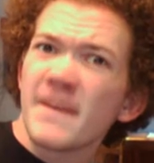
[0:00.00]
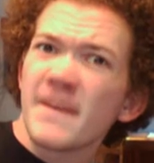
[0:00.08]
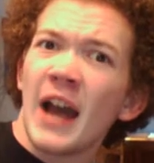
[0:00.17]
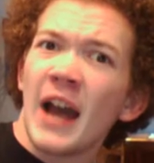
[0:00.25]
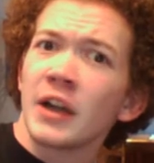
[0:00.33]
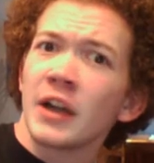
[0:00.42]

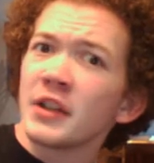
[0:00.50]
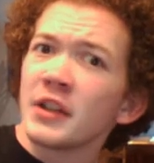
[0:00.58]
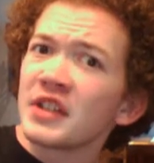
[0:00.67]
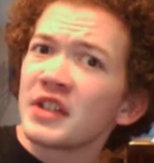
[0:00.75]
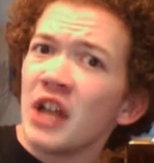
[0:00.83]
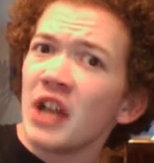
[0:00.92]
And on this
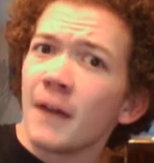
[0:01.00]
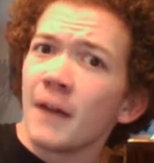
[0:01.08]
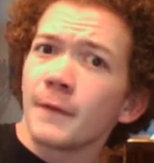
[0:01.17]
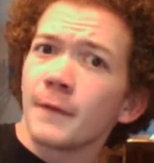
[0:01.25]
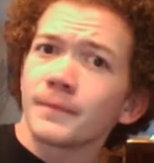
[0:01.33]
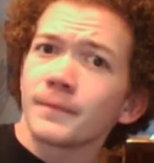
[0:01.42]
glove
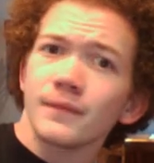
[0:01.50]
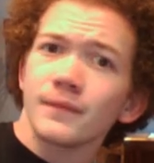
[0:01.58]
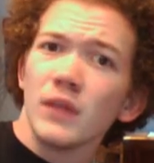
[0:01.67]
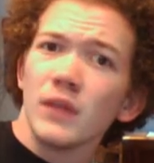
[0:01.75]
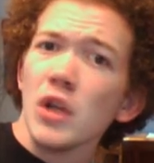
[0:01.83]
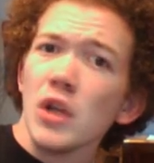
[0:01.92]

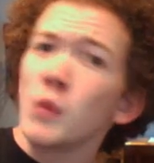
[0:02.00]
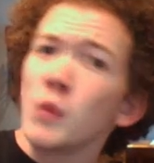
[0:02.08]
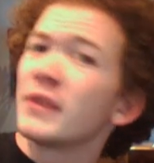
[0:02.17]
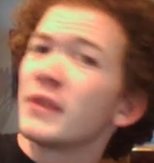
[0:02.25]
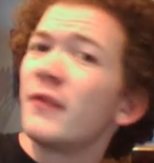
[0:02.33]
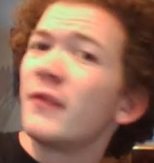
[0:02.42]
was
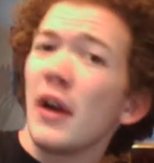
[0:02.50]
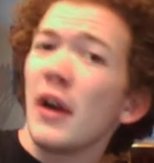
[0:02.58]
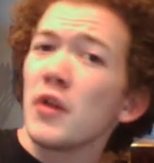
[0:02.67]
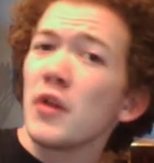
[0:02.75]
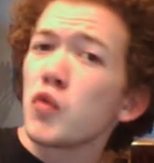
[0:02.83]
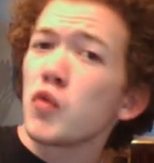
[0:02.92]
some
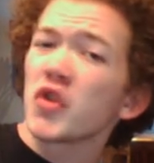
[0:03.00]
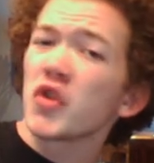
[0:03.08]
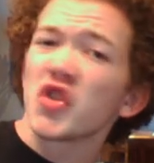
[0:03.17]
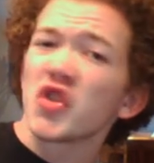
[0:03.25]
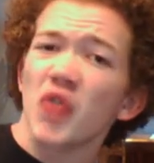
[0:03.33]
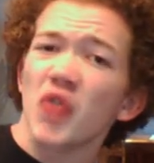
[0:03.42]
very
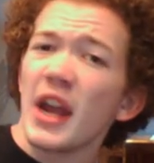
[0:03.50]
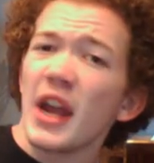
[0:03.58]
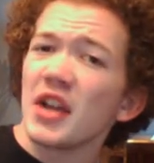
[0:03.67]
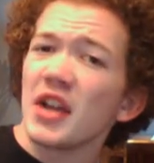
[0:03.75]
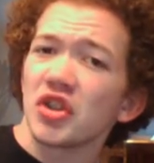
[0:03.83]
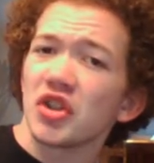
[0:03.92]

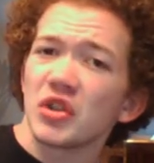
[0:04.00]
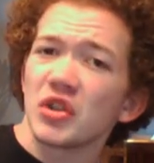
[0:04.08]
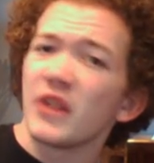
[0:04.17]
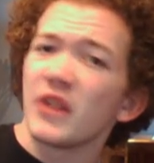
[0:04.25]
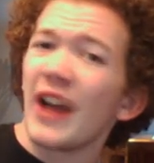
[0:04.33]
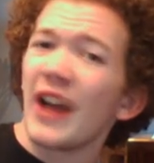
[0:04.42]
strange
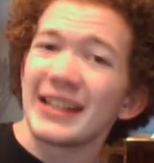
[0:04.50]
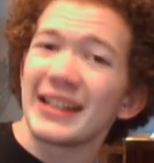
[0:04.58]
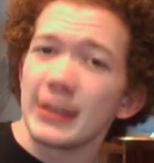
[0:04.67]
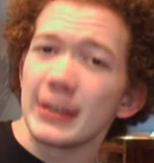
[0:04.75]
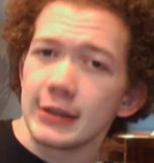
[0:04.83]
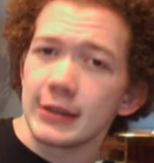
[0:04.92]

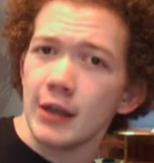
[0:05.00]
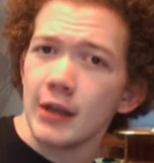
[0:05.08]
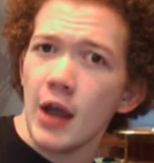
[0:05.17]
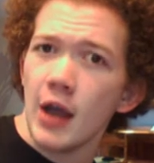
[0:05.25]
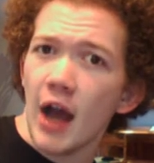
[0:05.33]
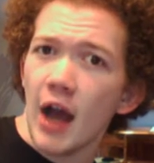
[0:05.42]
devices
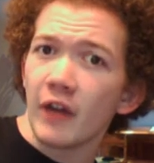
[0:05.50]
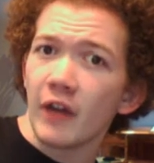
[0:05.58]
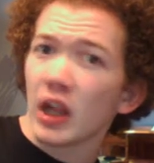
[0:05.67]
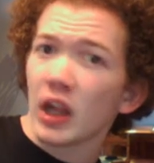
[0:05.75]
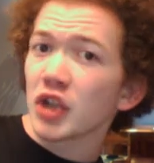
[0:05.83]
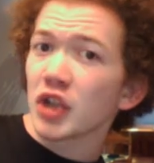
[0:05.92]
of an
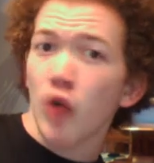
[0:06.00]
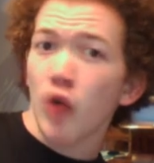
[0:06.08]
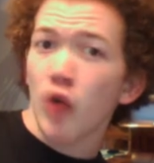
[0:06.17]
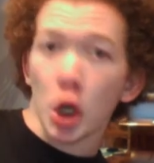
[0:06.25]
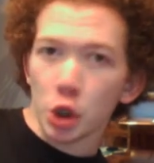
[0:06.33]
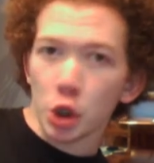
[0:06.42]

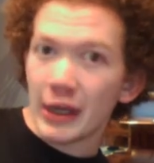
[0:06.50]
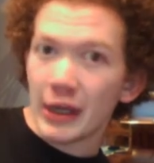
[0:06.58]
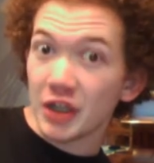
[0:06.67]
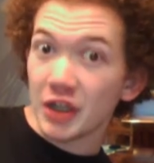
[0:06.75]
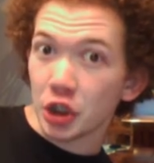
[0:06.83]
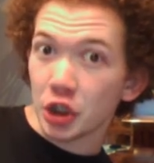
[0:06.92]
electronical
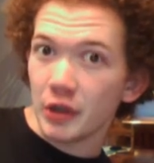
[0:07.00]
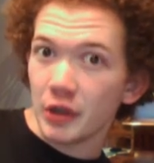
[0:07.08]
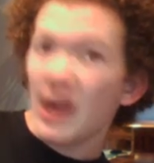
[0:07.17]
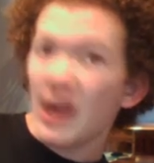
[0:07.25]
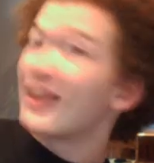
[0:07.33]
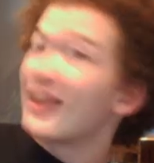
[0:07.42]
nature
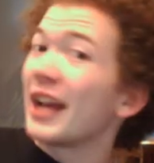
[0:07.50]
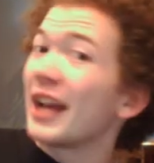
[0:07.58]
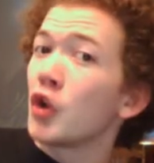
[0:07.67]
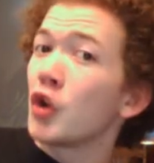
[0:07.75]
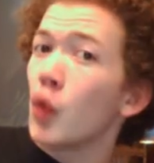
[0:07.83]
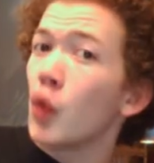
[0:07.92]
that I
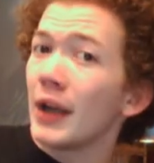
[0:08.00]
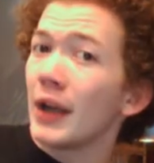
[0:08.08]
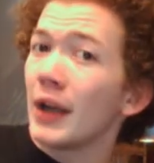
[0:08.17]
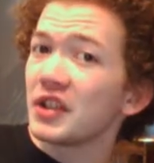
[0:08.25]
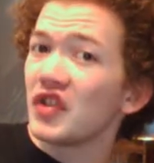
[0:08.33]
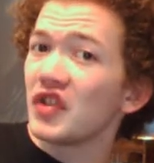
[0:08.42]
don't quite
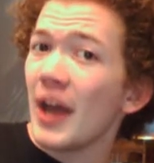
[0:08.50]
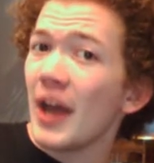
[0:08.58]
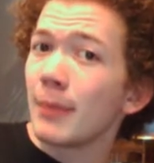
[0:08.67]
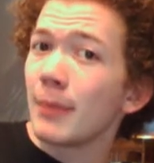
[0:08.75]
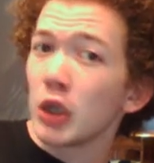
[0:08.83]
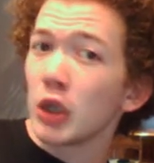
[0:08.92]
understand,
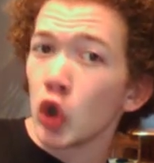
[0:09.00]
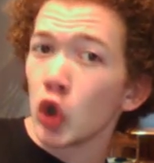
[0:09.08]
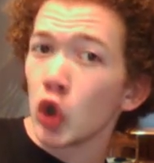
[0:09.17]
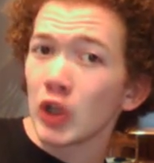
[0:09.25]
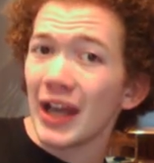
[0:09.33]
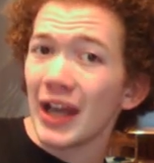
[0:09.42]
but it looked
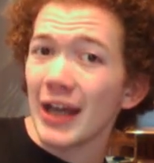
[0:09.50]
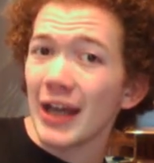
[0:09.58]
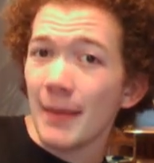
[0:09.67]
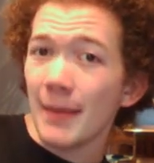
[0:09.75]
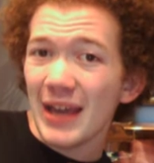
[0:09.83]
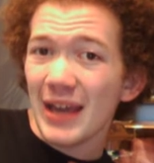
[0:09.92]
like a
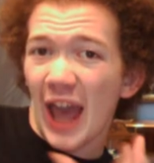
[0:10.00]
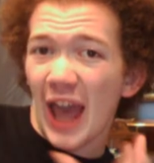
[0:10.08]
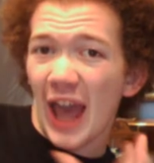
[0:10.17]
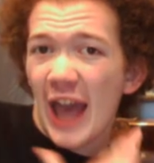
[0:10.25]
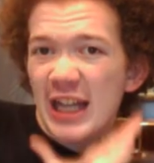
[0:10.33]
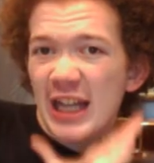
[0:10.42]
big
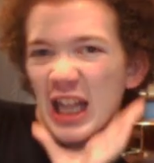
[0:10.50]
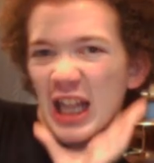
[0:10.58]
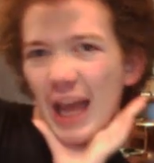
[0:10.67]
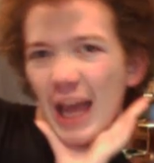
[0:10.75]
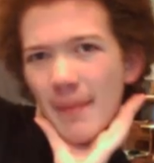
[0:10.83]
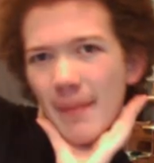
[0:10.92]
head
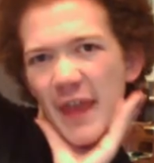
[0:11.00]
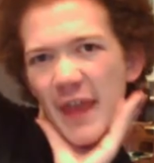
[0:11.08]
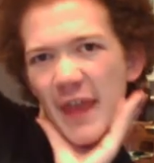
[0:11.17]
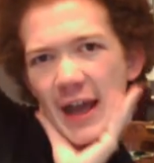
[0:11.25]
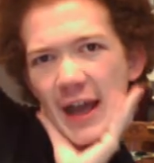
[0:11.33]
clamp thing.